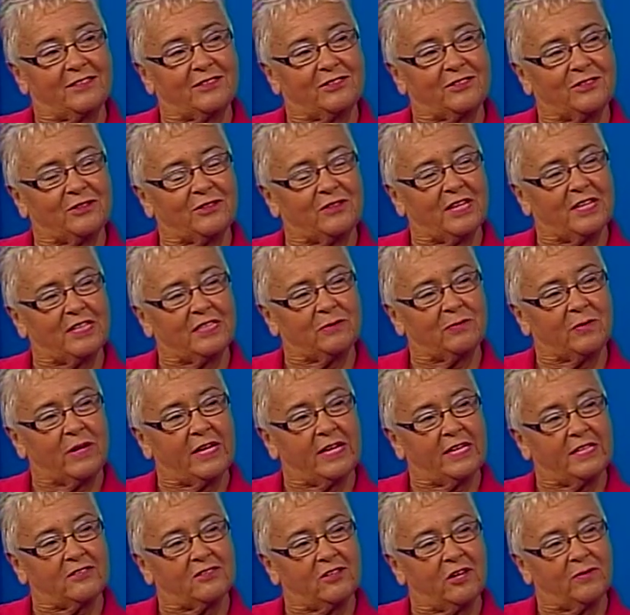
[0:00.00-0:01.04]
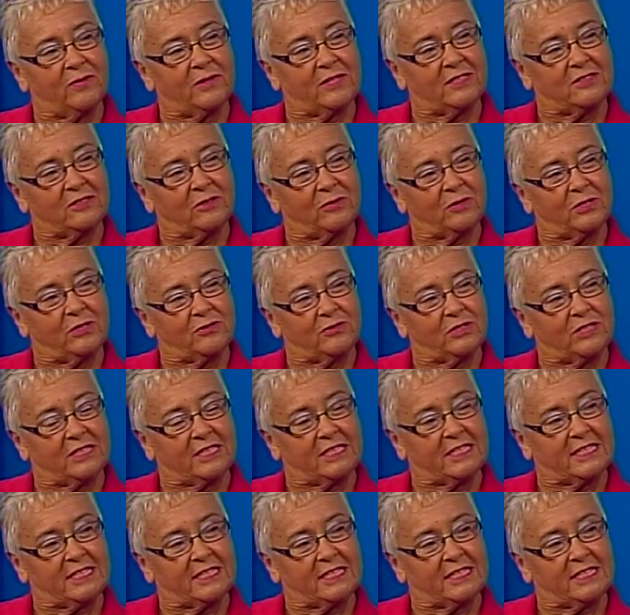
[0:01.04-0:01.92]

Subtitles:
So that's why it's always so interesting.